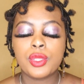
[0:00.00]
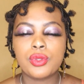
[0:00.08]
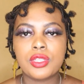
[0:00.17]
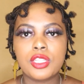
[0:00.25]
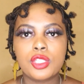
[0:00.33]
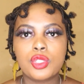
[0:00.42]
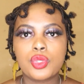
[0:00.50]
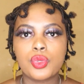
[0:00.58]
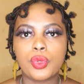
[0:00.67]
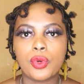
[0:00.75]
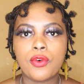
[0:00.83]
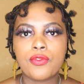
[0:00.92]
You need
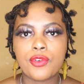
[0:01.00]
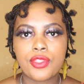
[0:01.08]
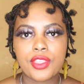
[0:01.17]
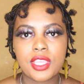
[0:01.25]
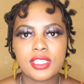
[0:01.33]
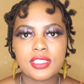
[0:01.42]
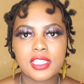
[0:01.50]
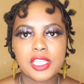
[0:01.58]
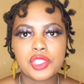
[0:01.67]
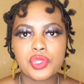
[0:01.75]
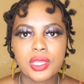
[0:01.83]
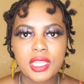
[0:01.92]
to go for things
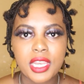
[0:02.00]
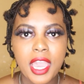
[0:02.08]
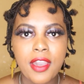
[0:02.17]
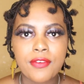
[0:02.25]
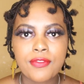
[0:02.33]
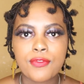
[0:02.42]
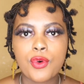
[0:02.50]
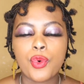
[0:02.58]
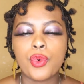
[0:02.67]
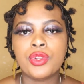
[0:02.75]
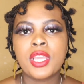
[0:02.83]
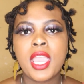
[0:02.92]
that you can
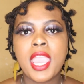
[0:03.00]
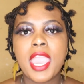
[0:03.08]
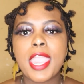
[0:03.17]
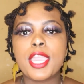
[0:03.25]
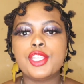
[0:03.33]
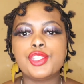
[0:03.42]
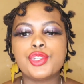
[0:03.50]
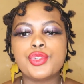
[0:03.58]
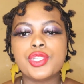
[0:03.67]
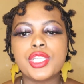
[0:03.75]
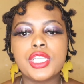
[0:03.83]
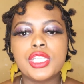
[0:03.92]
afford, and you
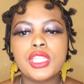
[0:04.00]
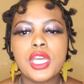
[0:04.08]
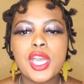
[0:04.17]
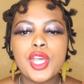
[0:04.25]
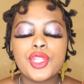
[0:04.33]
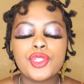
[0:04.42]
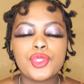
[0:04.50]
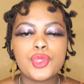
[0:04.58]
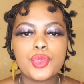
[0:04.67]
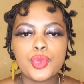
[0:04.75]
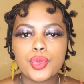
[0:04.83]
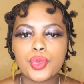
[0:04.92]
need
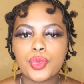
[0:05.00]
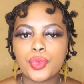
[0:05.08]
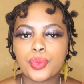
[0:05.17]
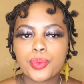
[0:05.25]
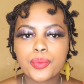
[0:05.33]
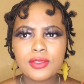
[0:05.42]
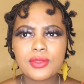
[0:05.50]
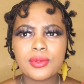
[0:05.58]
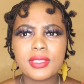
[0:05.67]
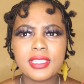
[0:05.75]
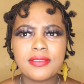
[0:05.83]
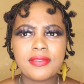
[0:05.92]
to
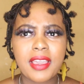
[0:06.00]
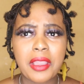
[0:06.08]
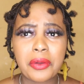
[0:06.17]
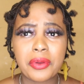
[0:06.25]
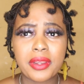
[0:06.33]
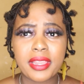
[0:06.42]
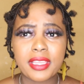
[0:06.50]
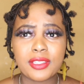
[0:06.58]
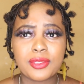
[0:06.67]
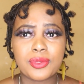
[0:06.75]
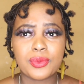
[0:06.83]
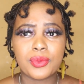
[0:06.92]
to live
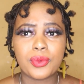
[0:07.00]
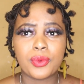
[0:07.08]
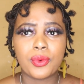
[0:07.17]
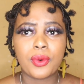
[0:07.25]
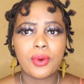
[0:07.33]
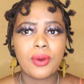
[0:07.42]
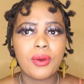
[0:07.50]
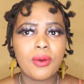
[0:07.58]
according to